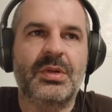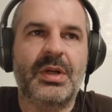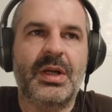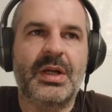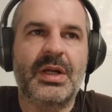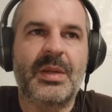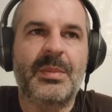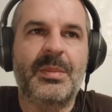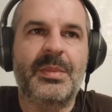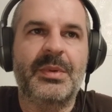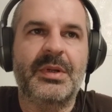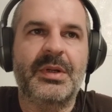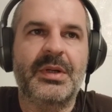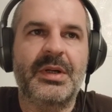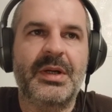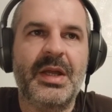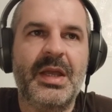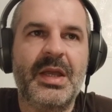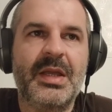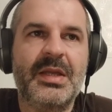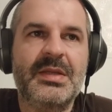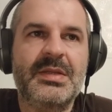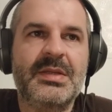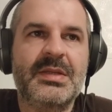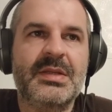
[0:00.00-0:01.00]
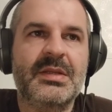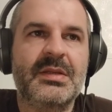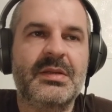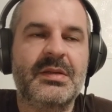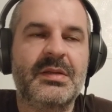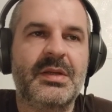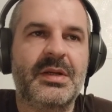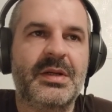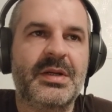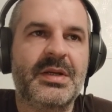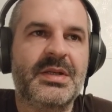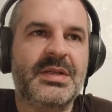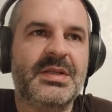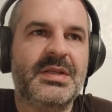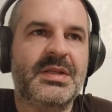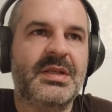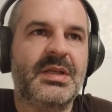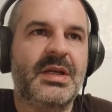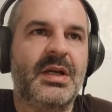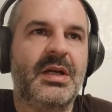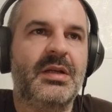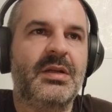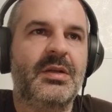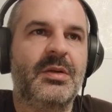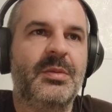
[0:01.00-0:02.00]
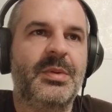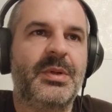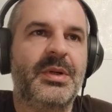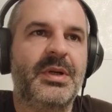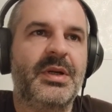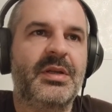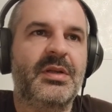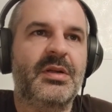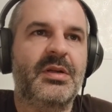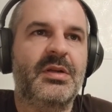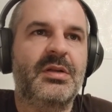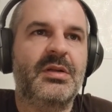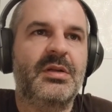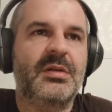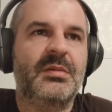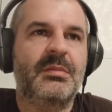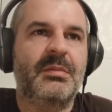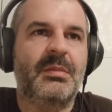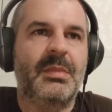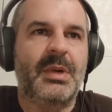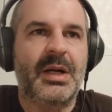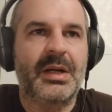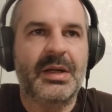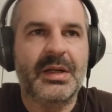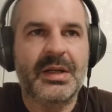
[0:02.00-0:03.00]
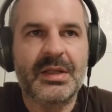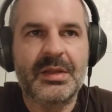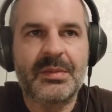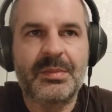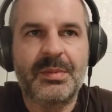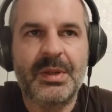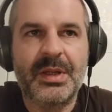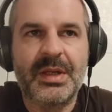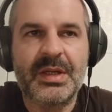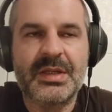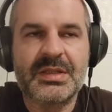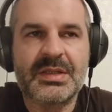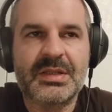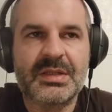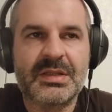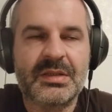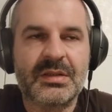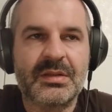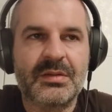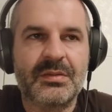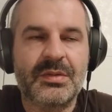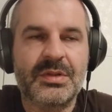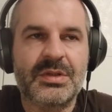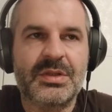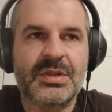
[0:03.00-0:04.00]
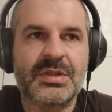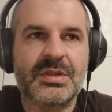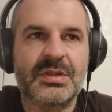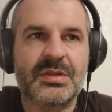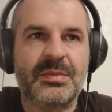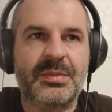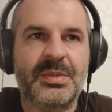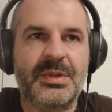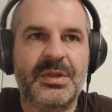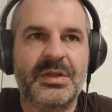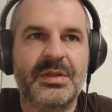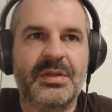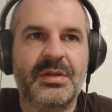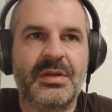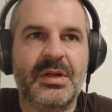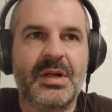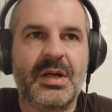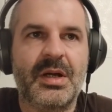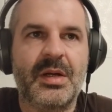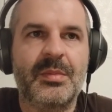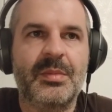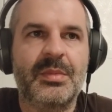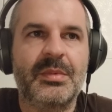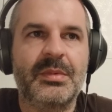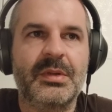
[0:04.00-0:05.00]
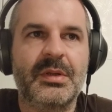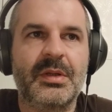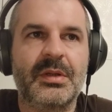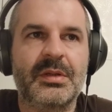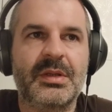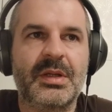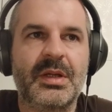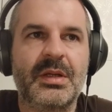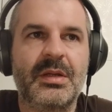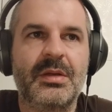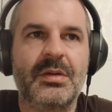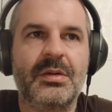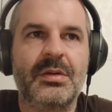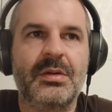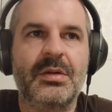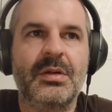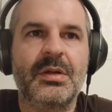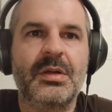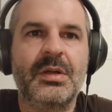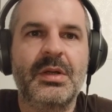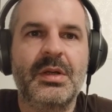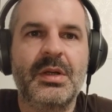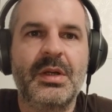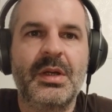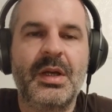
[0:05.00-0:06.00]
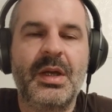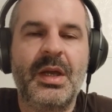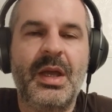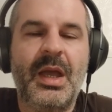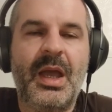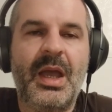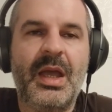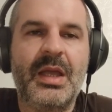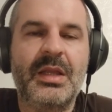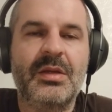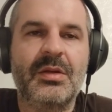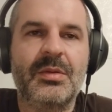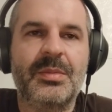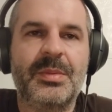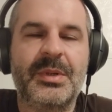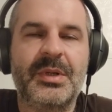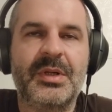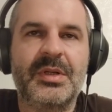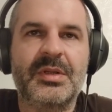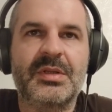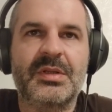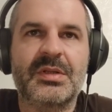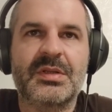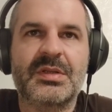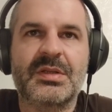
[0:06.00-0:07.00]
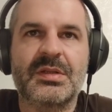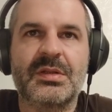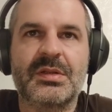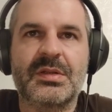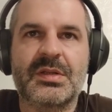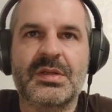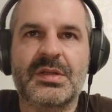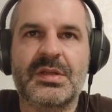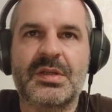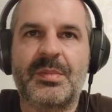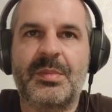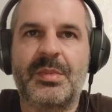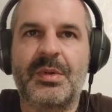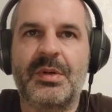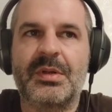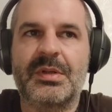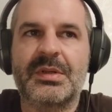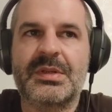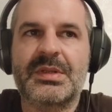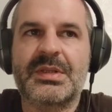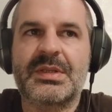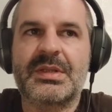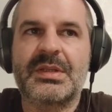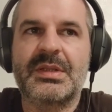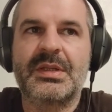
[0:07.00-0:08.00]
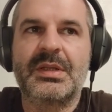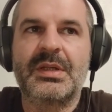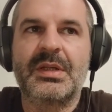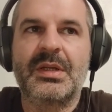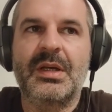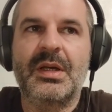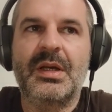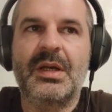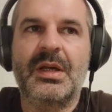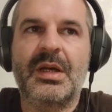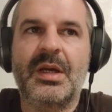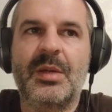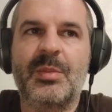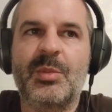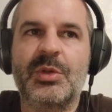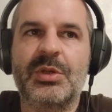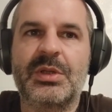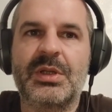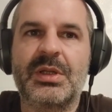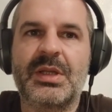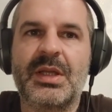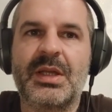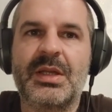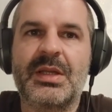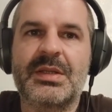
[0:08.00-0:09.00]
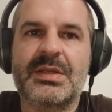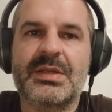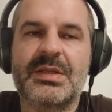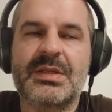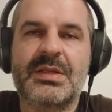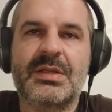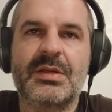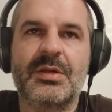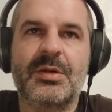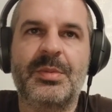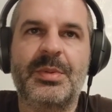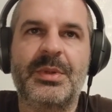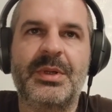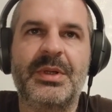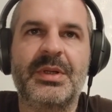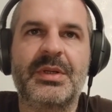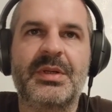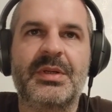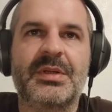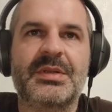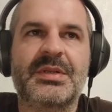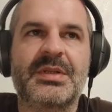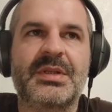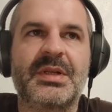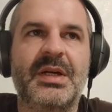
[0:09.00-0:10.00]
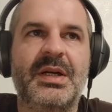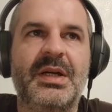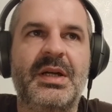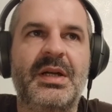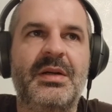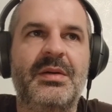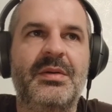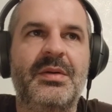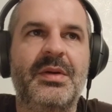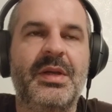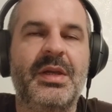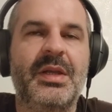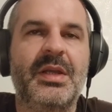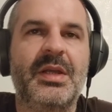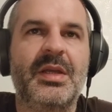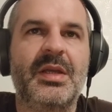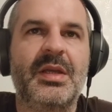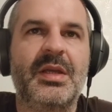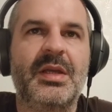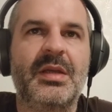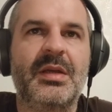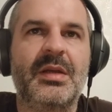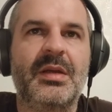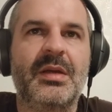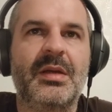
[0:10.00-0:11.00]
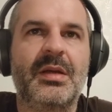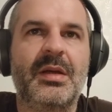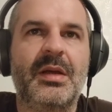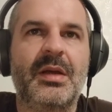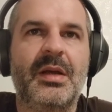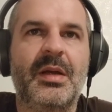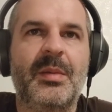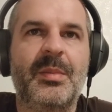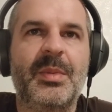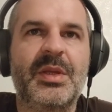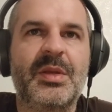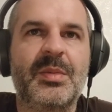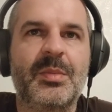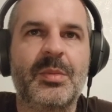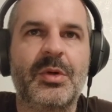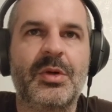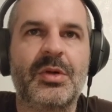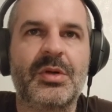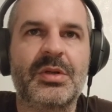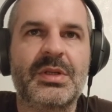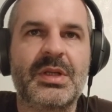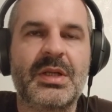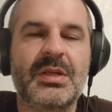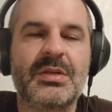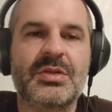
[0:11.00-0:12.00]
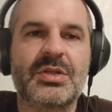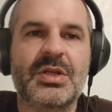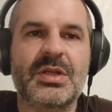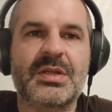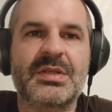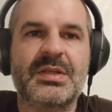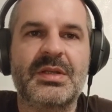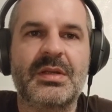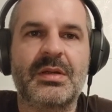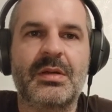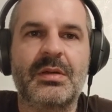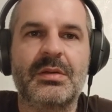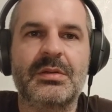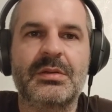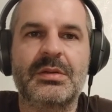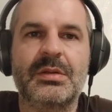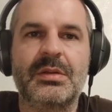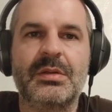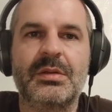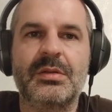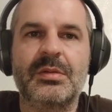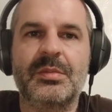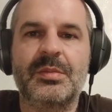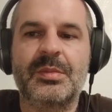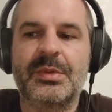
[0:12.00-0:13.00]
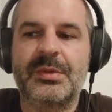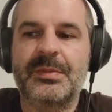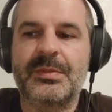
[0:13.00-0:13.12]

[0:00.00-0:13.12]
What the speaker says: run upgrades. There is an operator marketplace, which is operatorhub.io, and operators also supports multi-tenancy. So operators are really a bit more than just a control loop.